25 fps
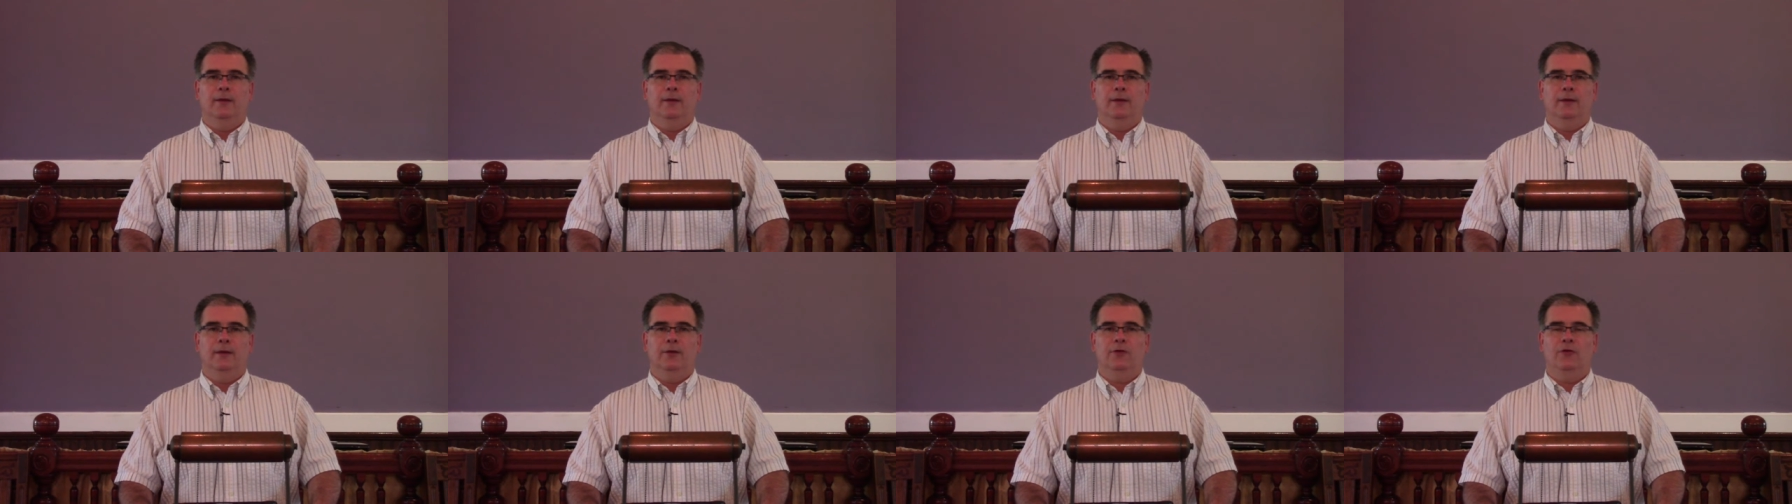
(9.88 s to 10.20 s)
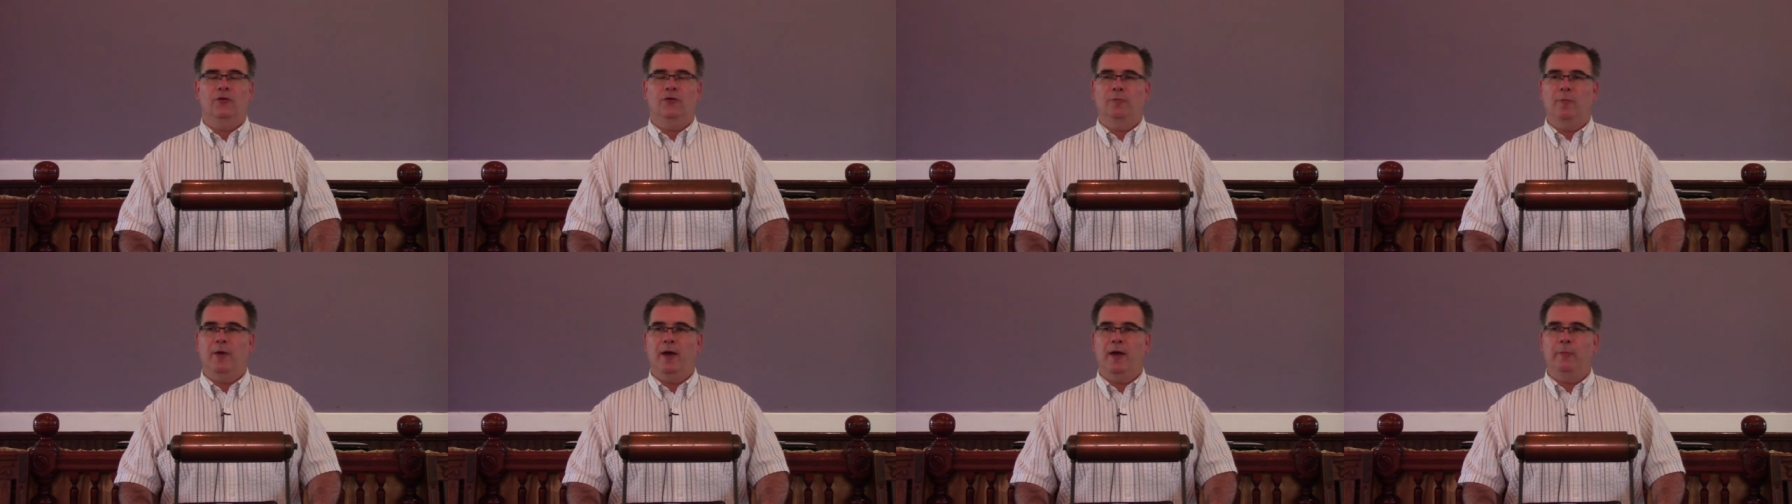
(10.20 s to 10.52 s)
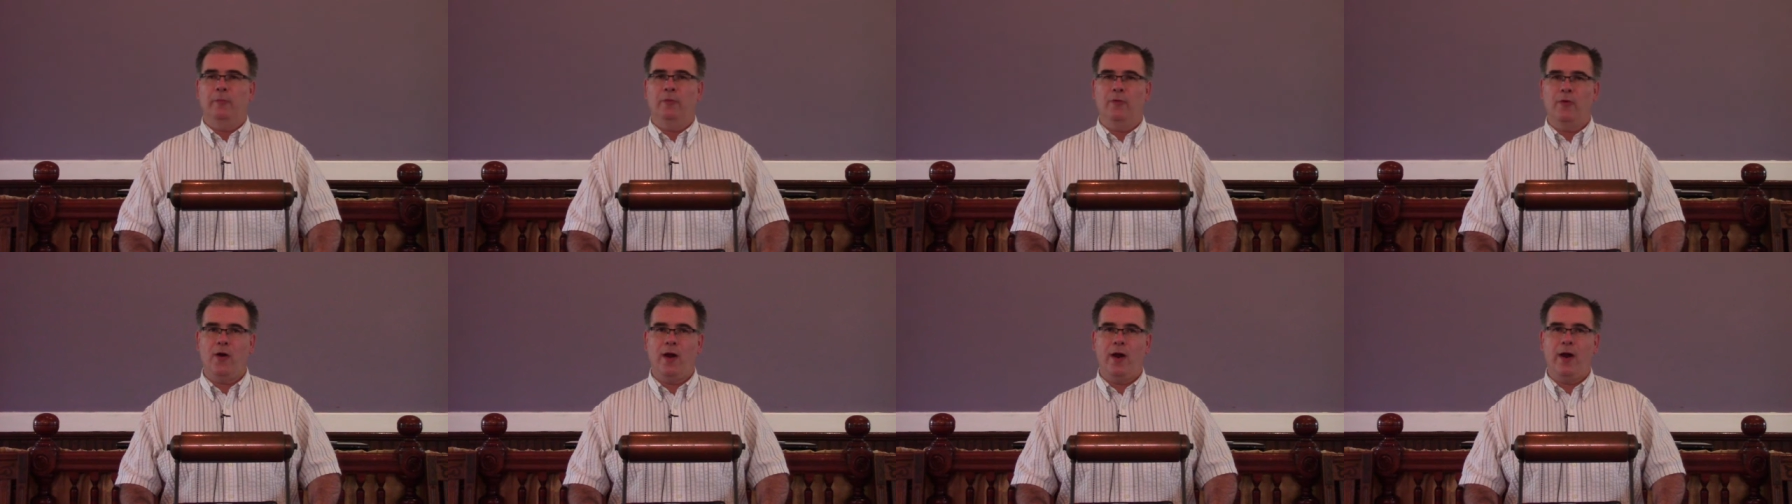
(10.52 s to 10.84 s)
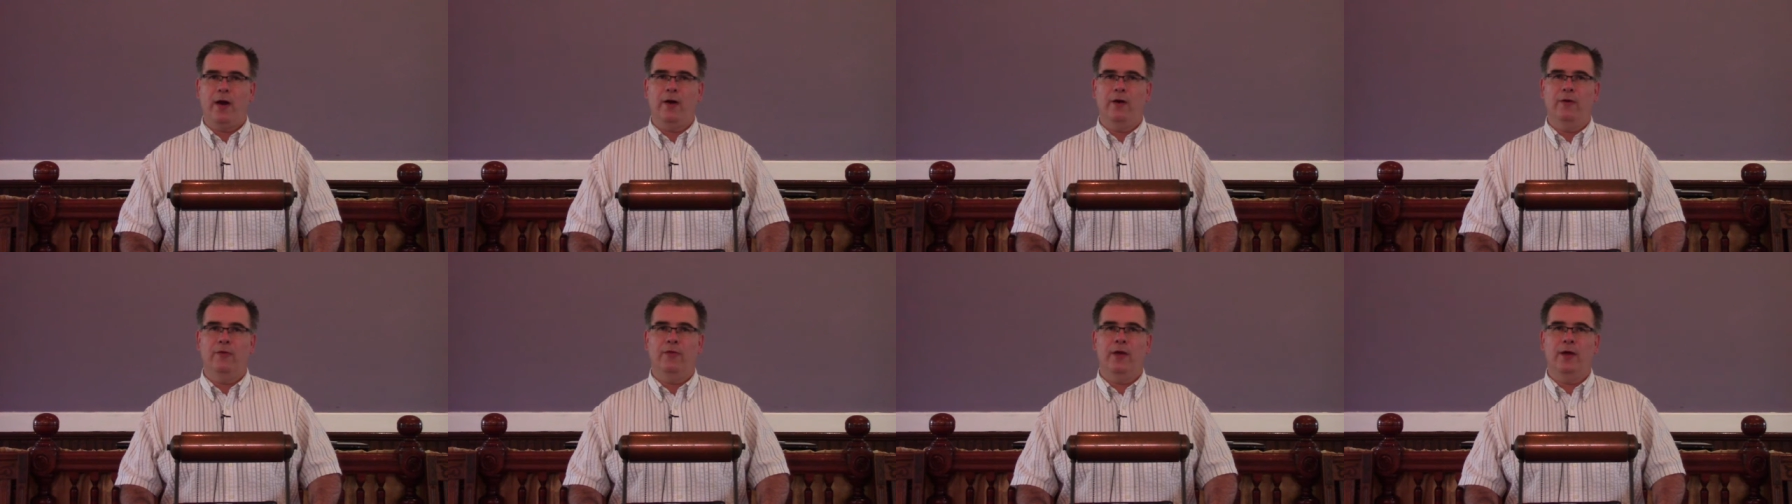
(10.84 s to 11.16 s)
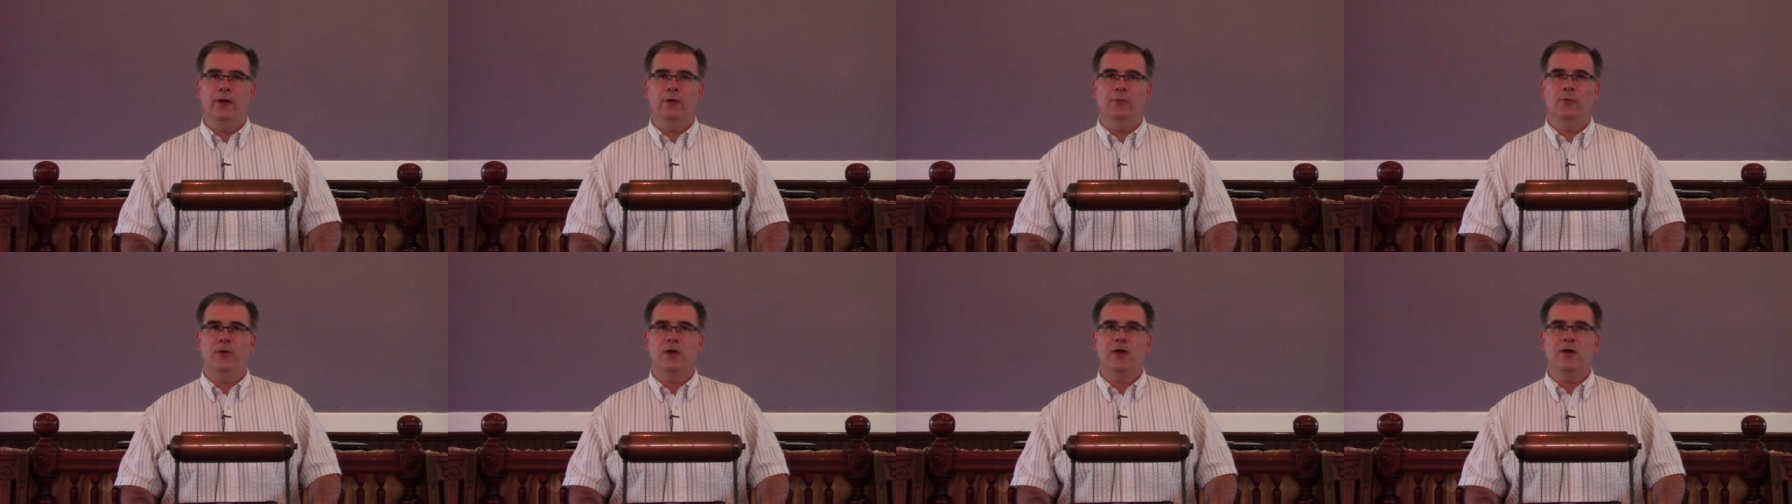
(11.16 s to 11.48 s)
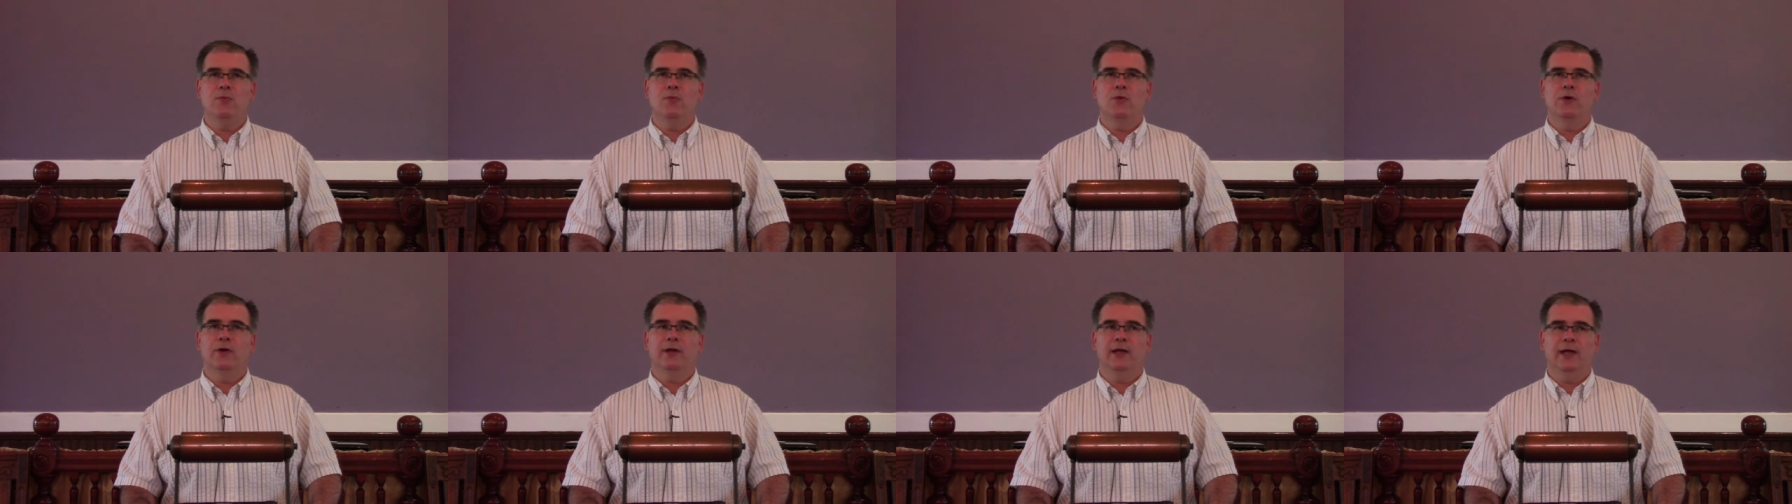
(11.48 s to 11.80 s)
it is my prayer that we
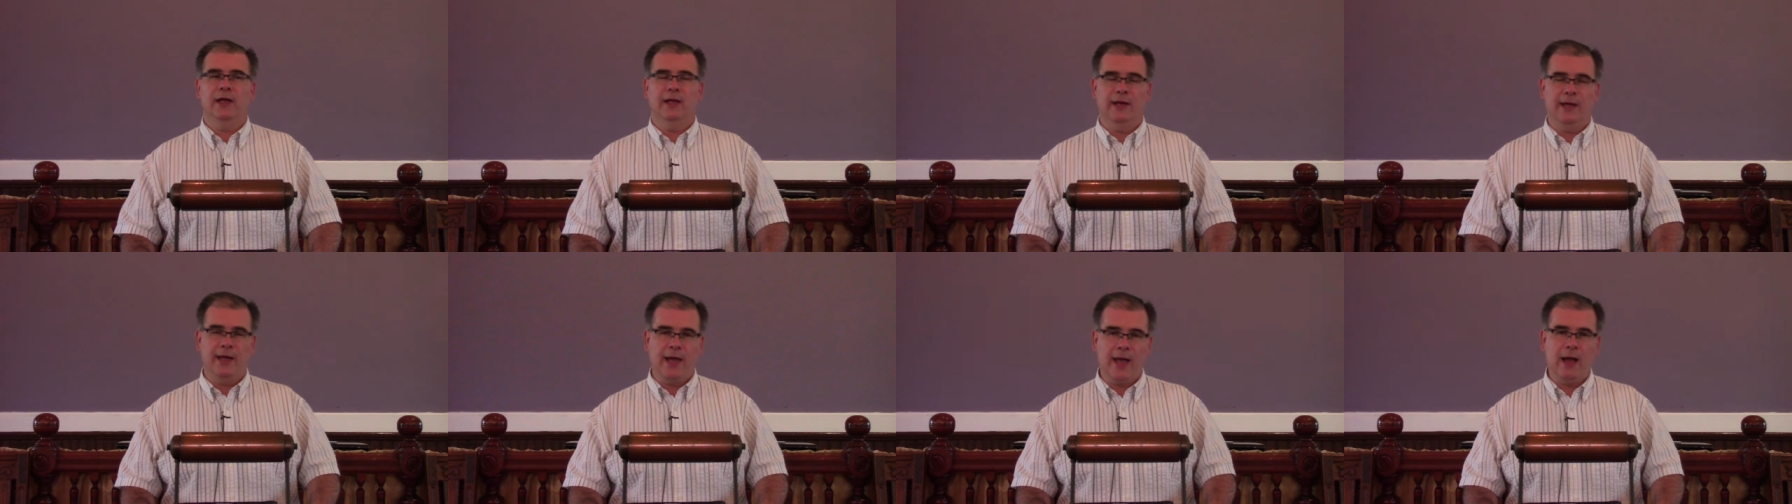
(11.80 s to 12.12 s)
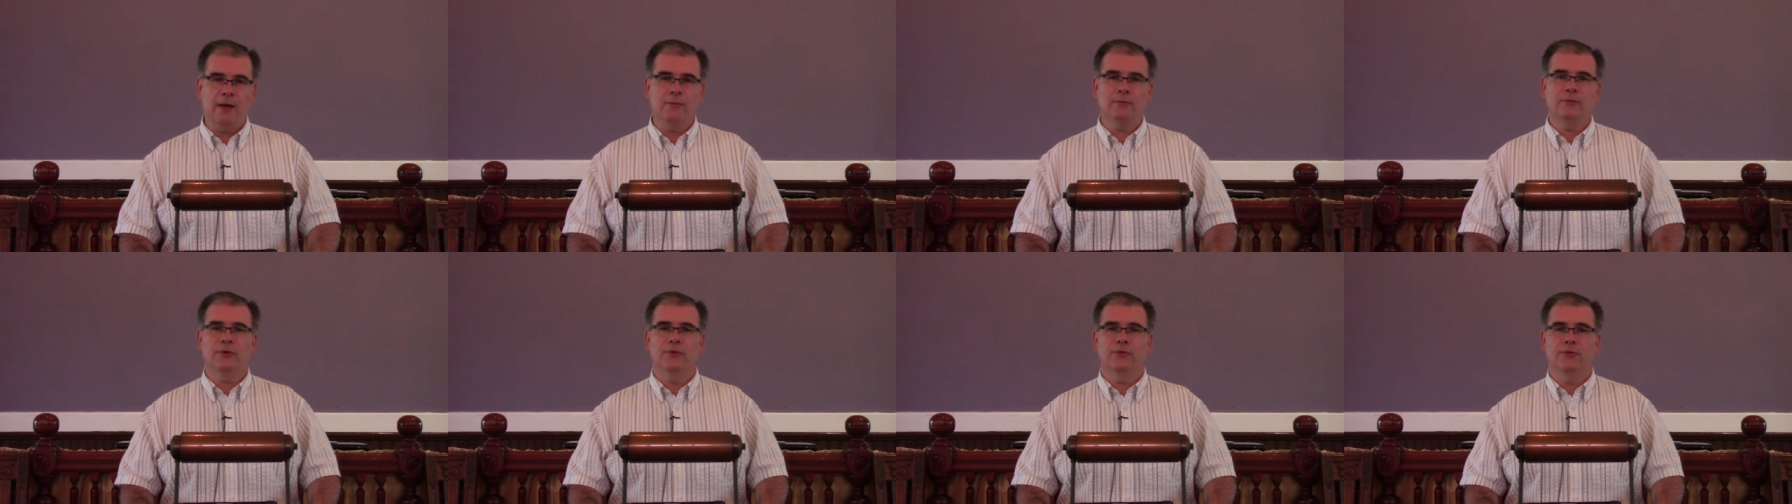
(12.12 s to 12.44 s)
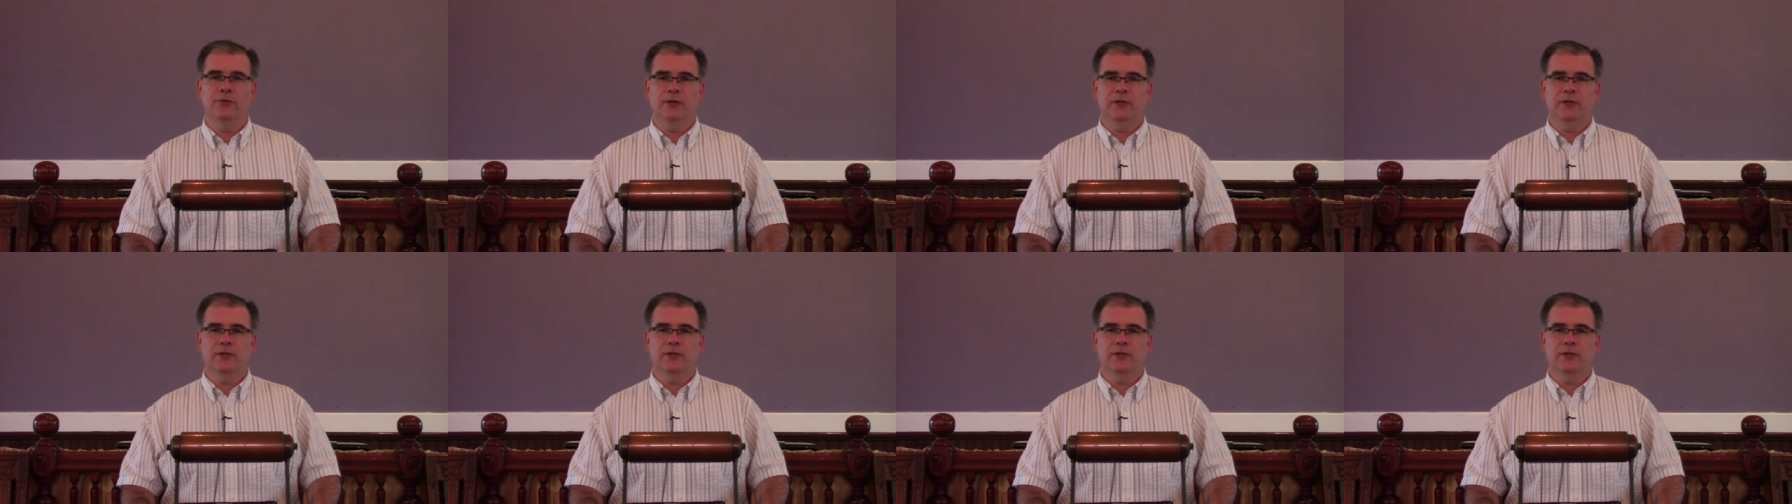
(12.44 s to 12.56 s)
would encounter